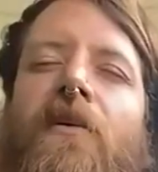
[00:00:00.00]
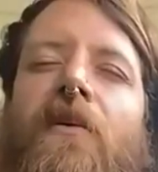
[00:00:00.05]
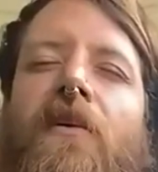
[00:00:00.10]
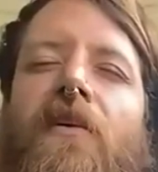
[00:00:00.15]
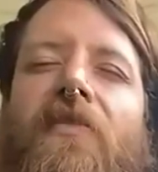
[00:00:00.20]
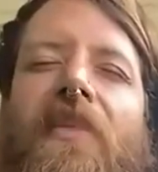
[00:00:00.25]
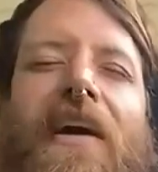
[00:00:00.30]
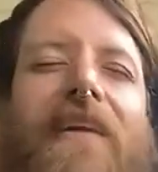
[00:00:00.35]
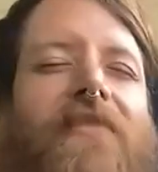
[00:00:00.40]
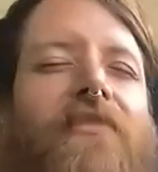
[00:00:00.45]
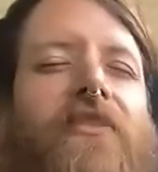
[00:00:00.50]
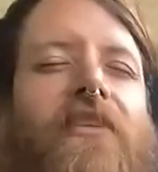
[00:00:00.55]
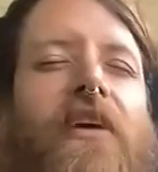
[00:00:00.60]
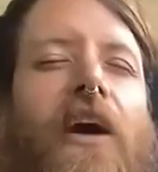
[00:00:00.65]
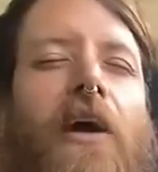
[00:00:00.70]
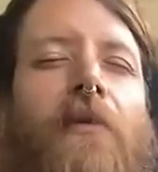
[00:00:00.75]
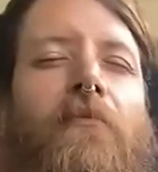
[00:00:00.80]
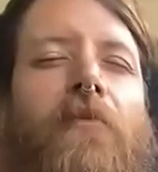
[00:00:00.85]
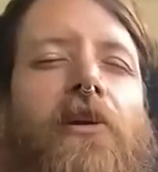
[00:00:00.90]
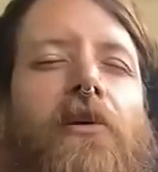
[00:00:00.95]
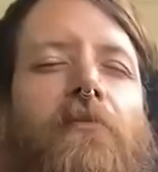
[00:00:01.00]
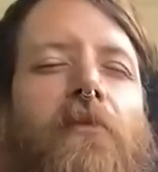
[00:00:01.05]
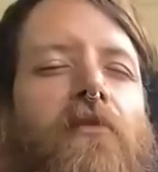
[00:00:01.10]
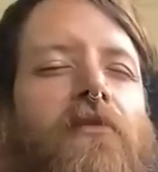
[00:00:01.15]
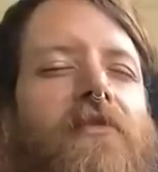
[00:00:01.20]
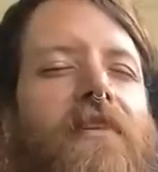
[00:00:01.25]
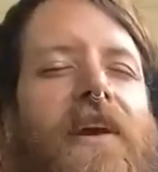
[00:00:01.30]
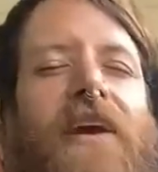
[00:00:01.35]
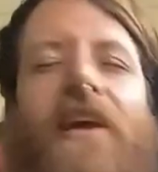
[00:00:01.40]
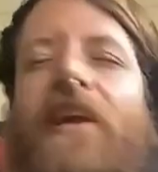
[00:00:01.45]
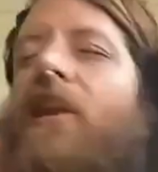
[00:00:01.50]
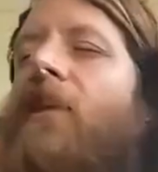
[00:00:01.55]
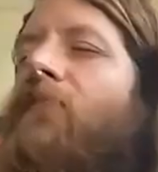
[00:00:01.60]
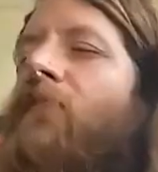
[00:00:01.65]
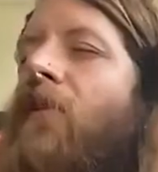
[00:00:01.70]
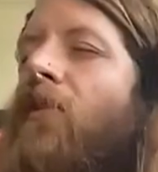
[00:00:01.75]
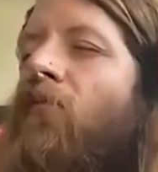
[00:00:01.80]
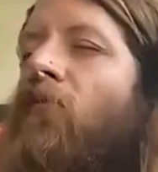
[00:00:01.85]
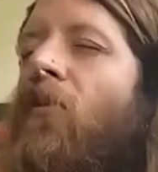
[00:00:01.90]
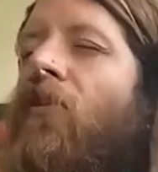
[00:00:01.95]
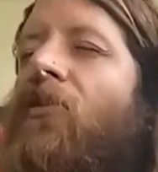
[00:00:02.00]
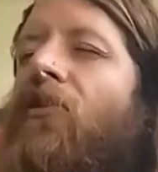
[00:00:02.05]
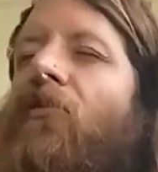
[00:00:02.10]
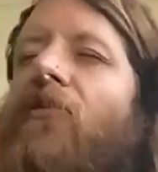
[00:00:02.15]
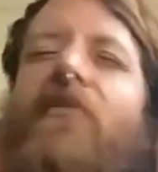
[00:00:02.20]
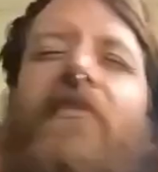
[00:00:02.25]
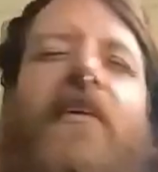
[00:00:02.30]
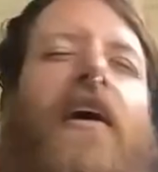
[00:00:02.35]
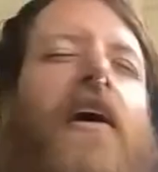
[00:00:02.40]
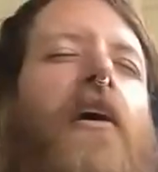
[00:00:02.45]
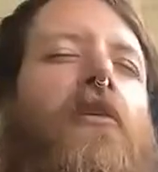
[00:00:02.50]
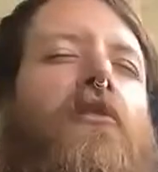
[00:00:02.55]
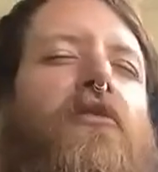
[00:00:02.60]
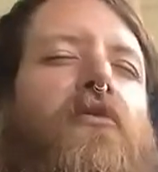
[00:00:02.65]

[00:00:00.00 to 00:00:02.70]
That's the time when you're most intimate with yourself.